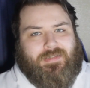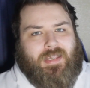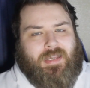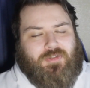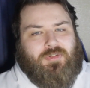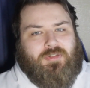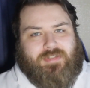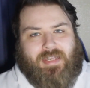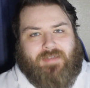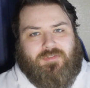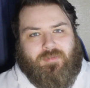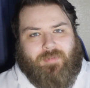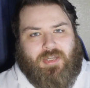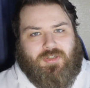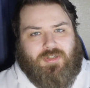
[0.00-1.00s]
it does have
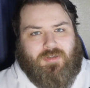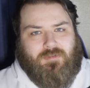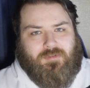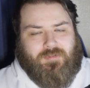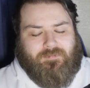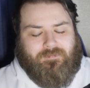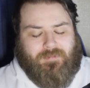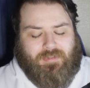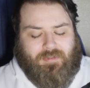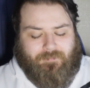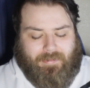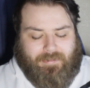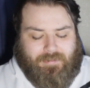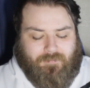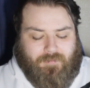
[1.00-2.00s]
some issues
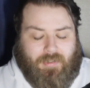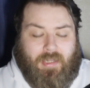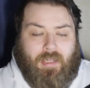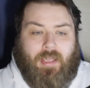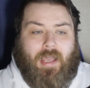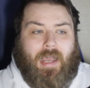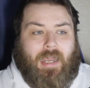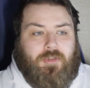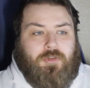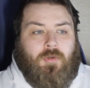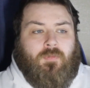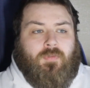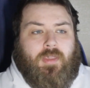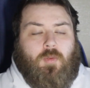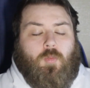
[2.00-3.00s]
defensively. I
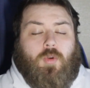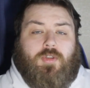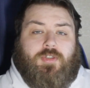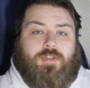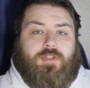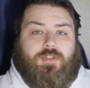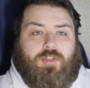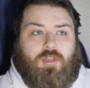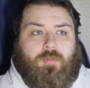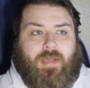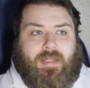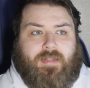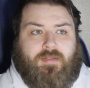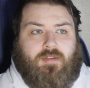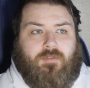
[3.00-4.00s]
don't think Warrington are too
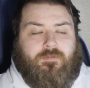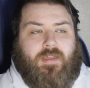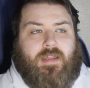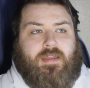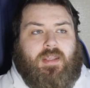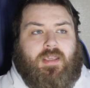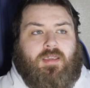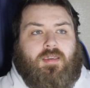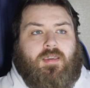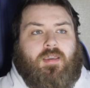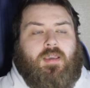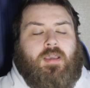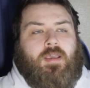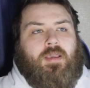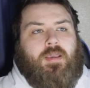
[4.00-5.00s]
bad defending
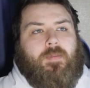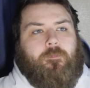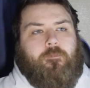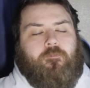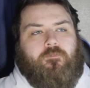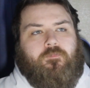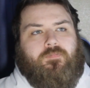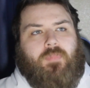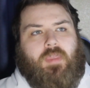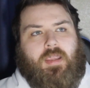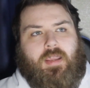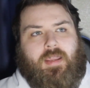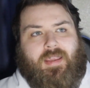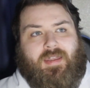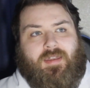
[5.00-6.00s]

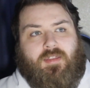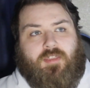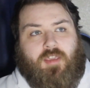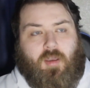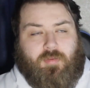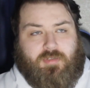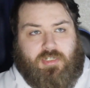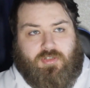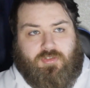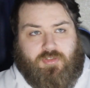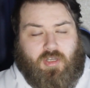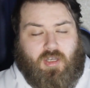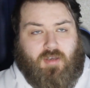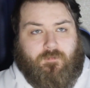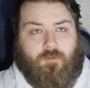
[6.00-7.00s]
in the opposition's
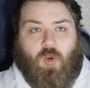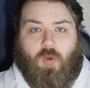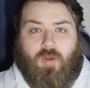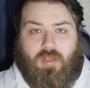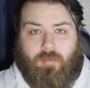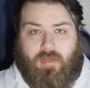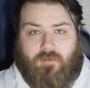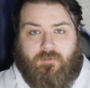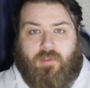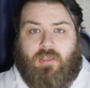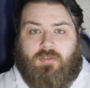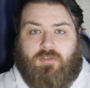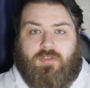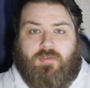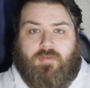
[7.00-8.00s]
half or in the
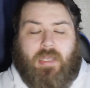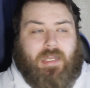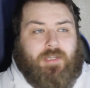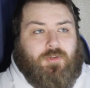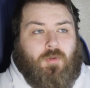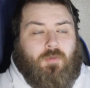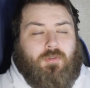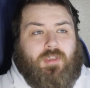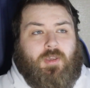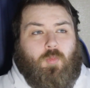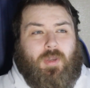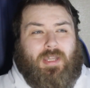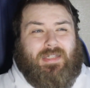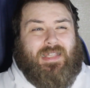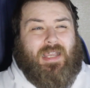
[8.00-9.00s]
midfield. I don't think
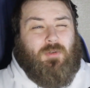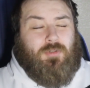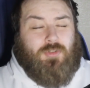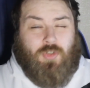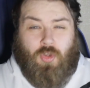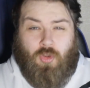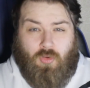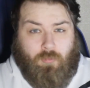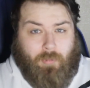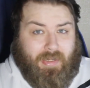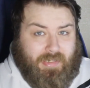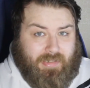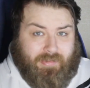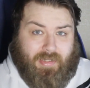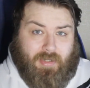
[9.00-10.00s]
we allow too
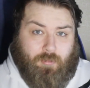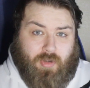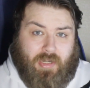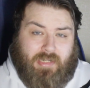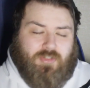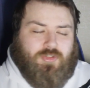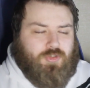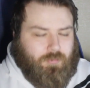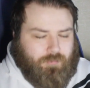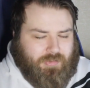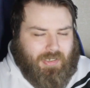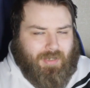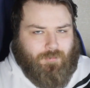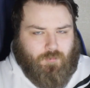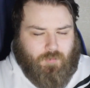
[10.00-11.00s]
many line breaks.
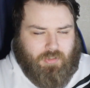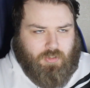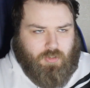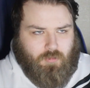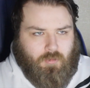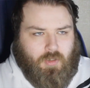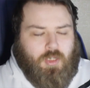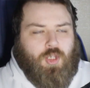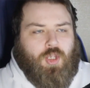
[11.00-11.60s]
Sometimes we do